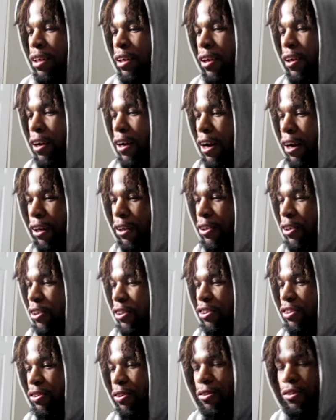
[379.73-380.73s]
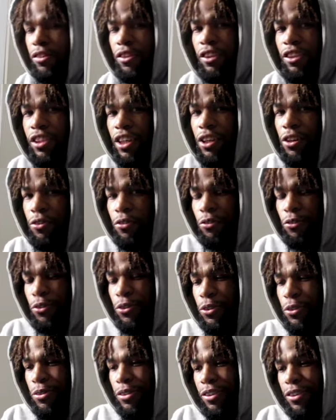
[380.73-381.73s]
I could just go to their channel for
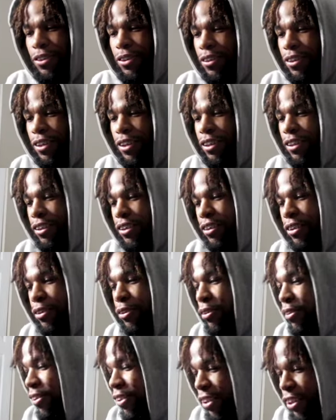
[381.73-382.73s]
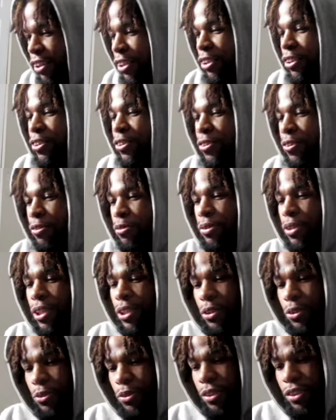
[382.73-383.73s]
real and look at the, you know, the
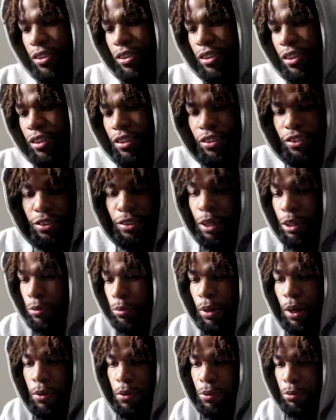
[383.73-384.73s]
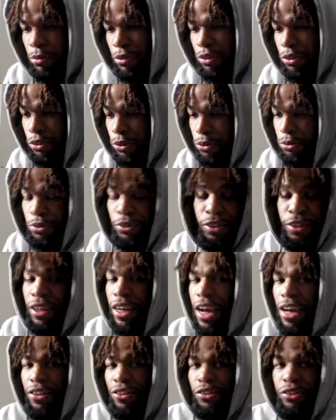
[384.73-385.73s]
videos, and that's probably what I'm going to do
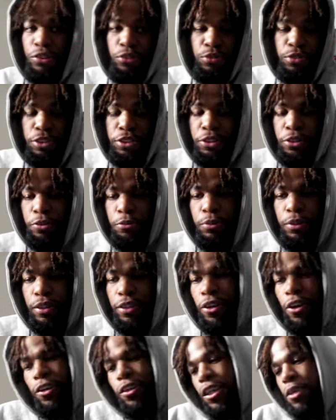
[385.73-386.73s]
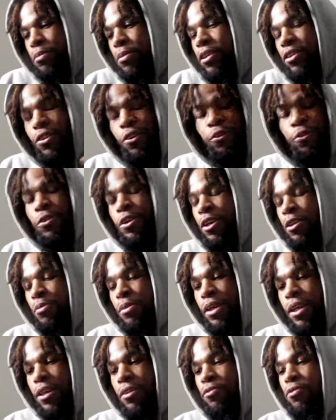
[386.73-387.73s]
after this video. But y'all let me know,
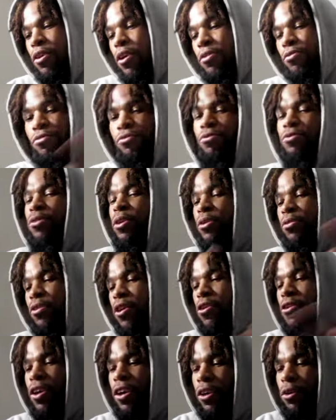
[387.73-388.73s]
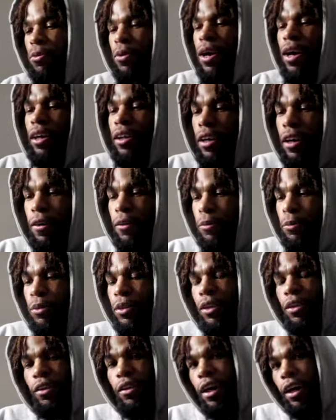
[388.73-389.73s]
man, if y'all rocking with Ikon, what
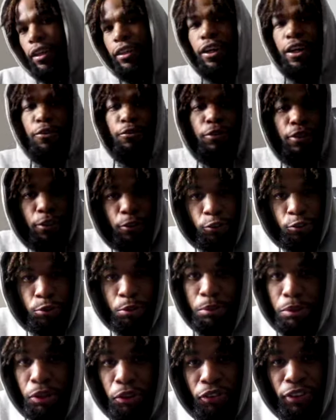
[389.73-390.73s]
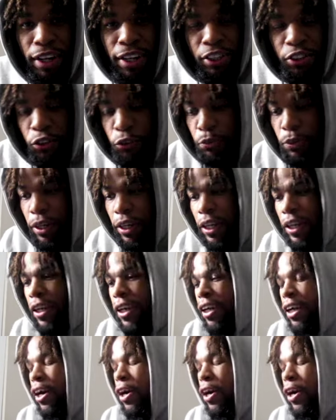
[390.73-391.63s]
are the Ikon videos you want me to react to, man?